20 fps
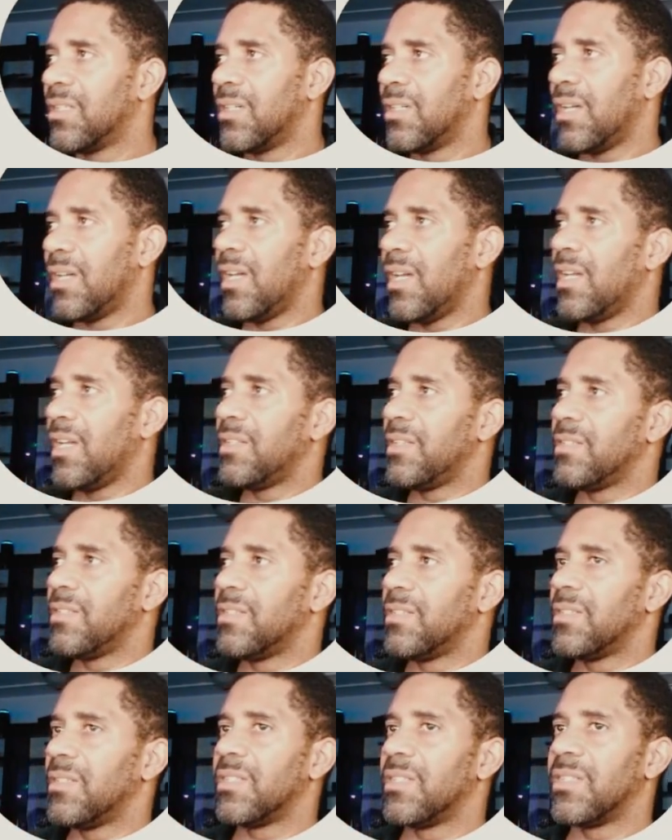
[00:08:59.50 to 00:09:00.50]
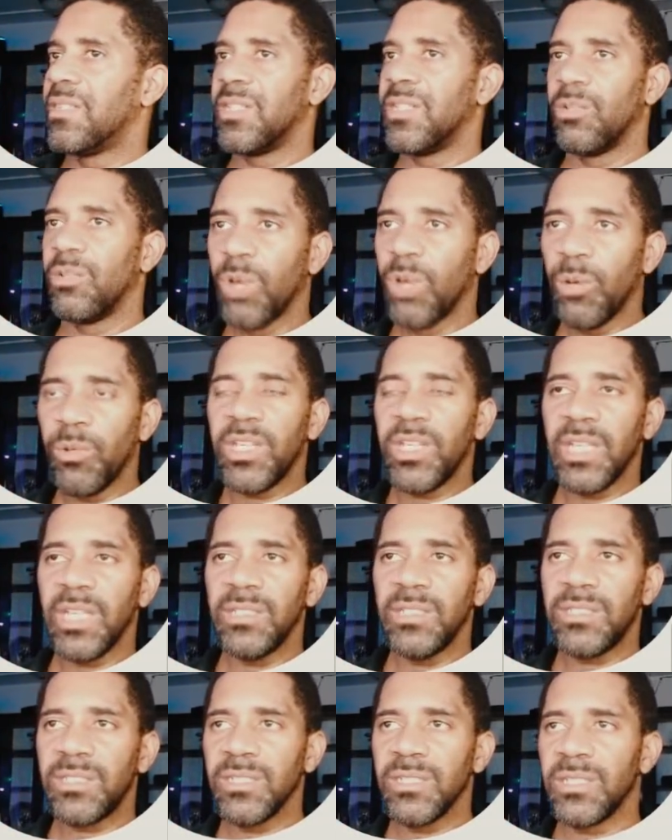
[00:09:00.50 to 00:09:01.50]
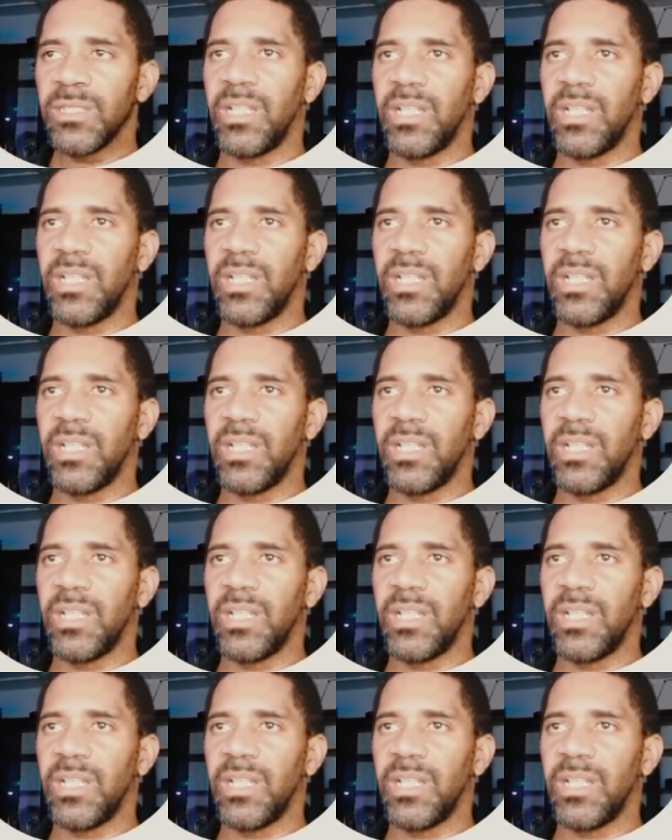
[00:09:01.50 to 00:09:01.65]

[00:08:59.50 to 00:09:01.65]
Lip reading: And when we get into